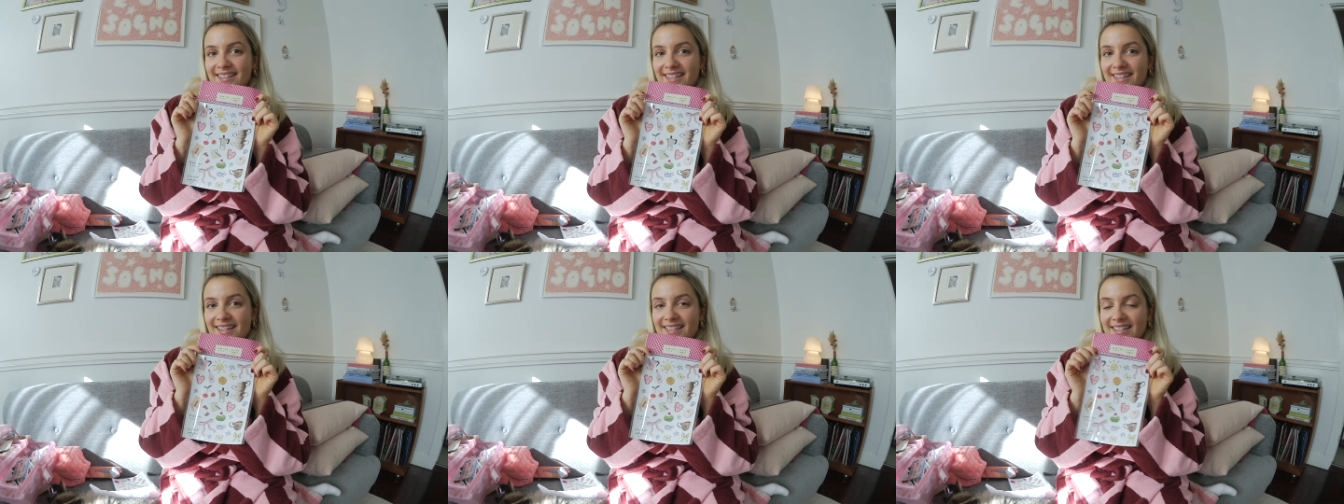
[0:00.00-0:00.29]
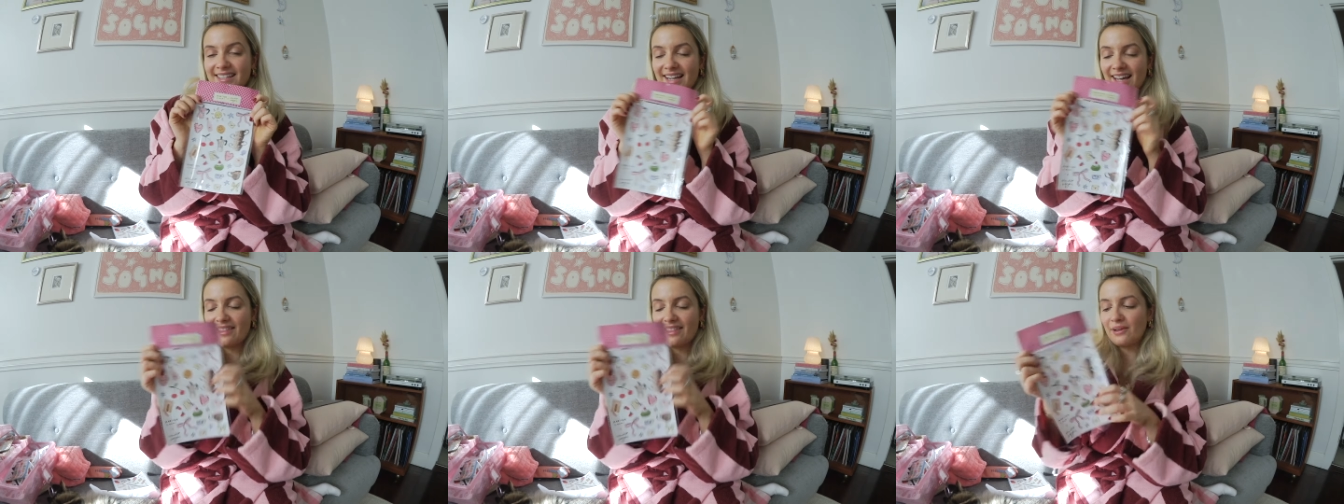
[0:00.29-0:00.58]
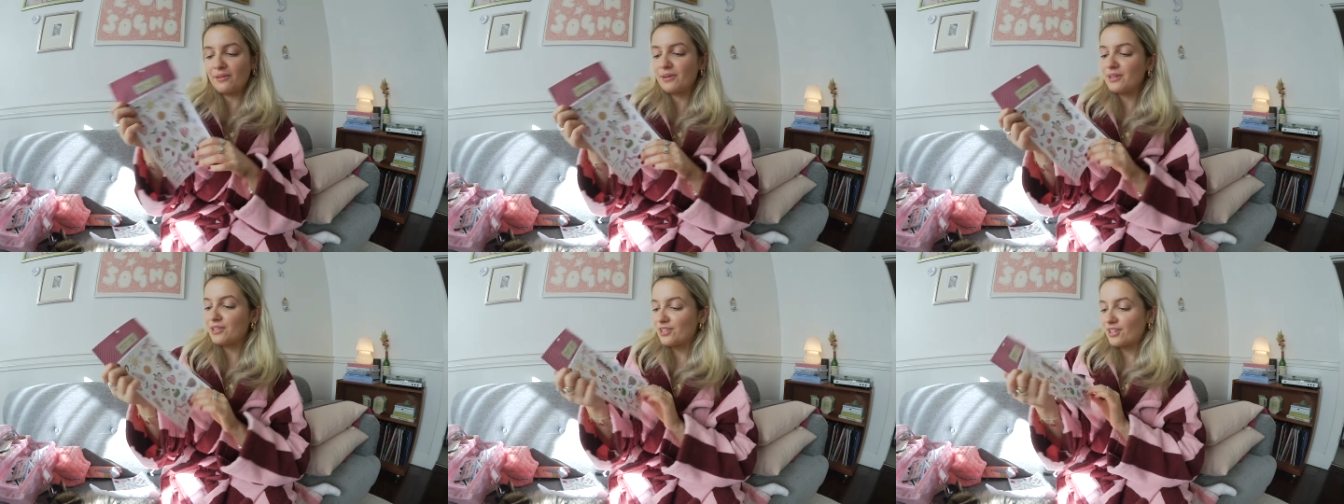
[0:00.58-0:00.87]
sheet
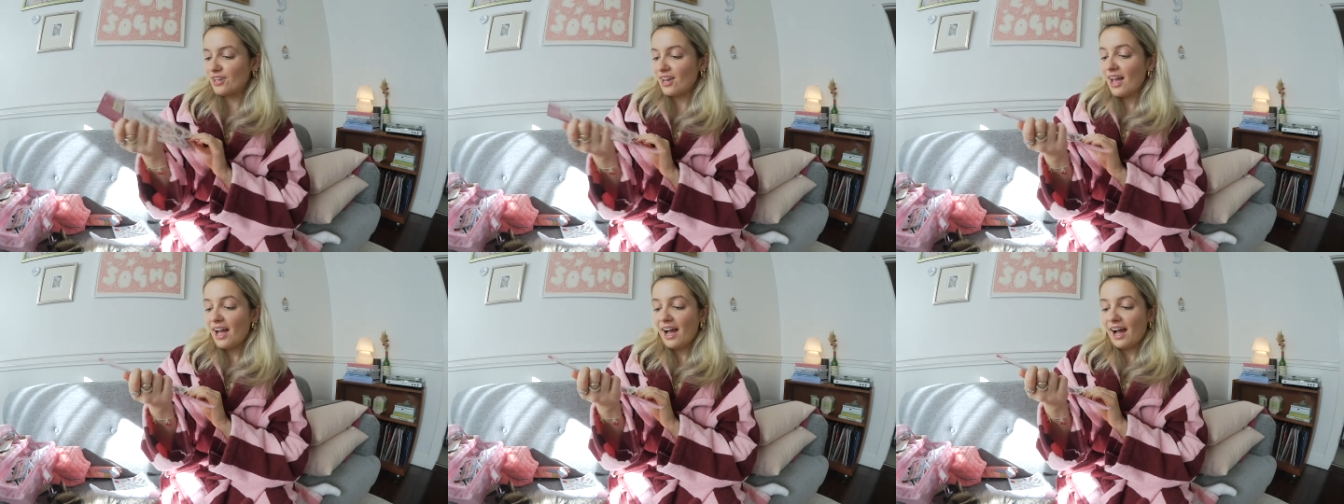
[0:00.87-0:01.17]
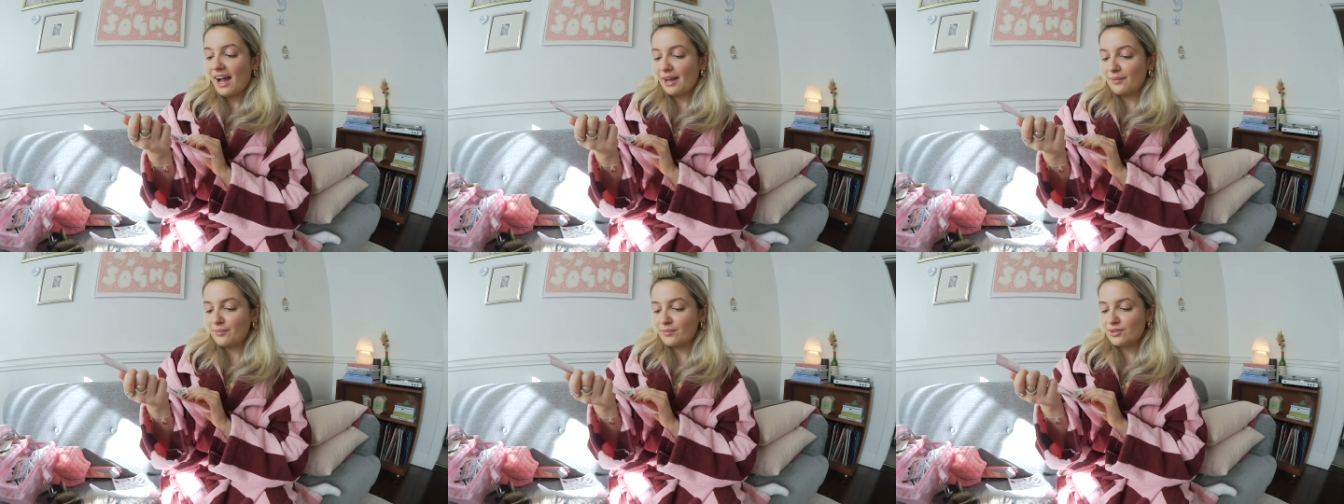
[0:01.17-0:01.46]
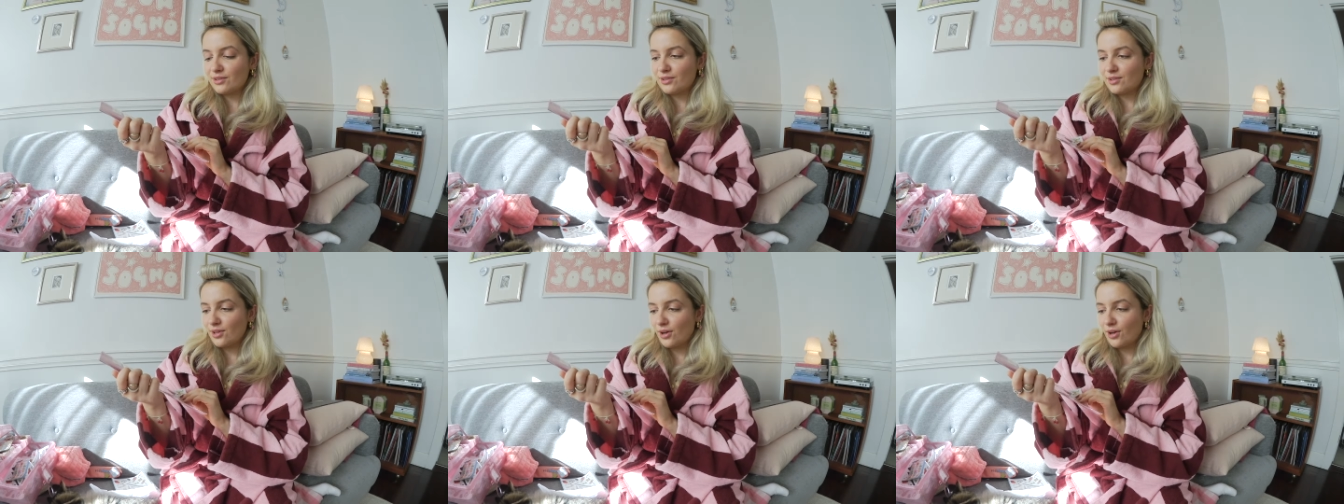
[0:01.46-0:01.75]
together, which I'm
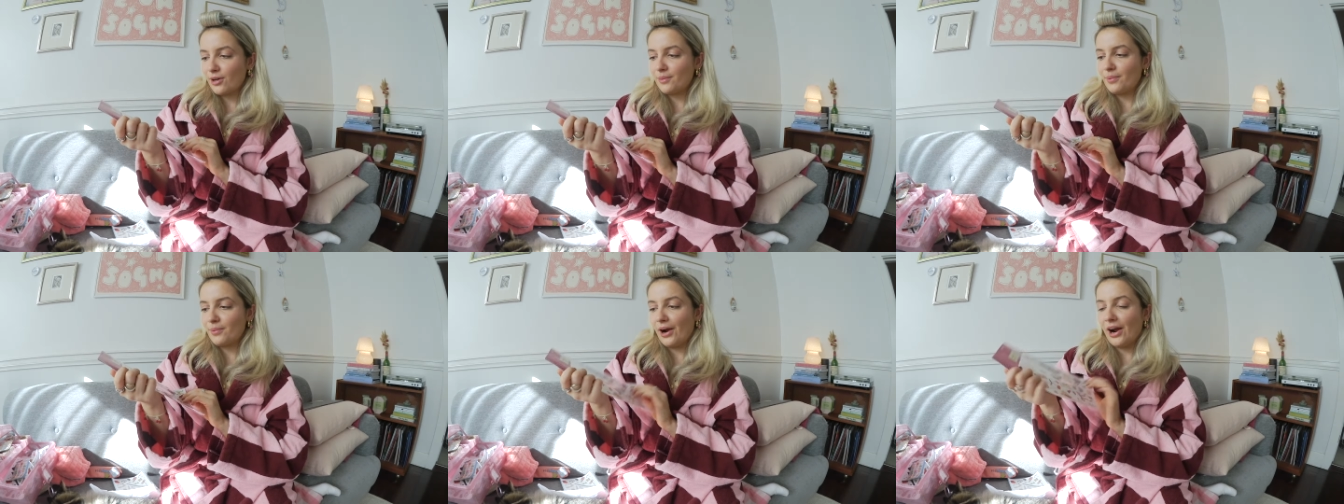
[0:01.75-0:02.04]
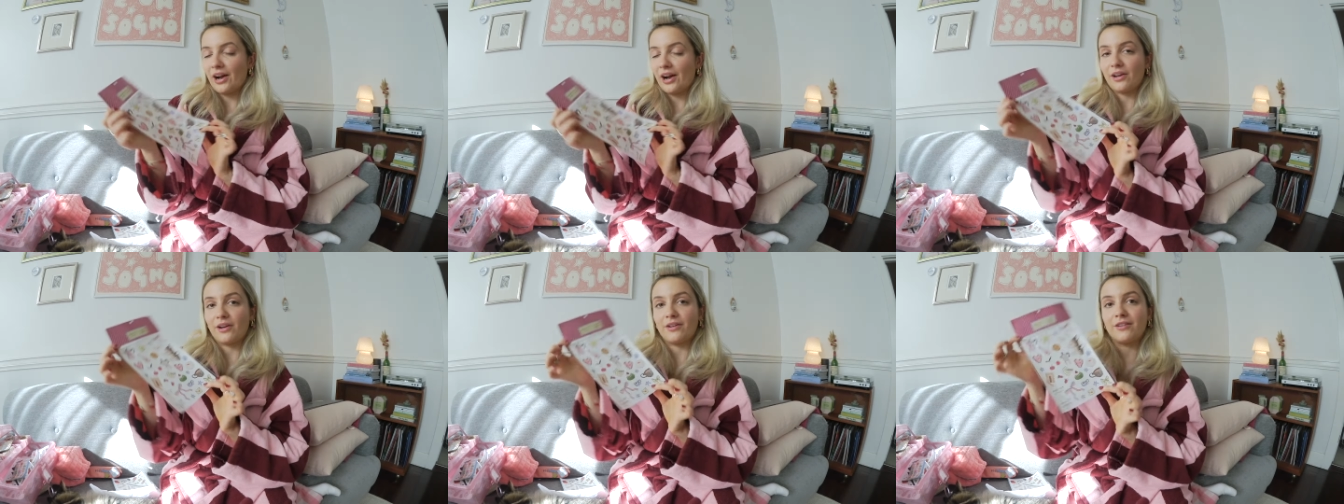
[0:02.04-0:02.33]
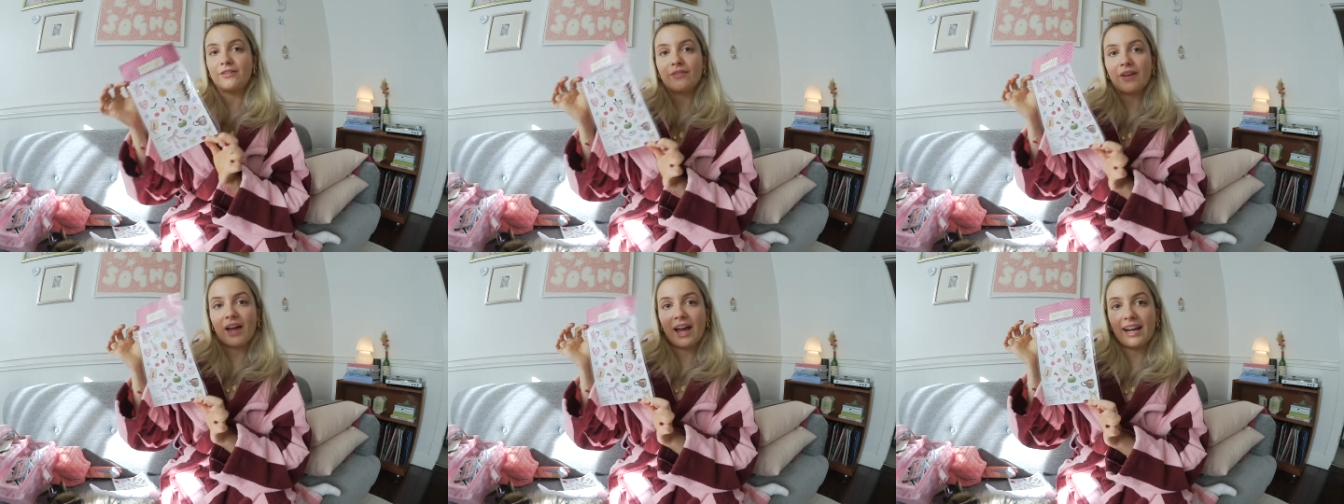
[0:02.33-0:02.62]
so proud of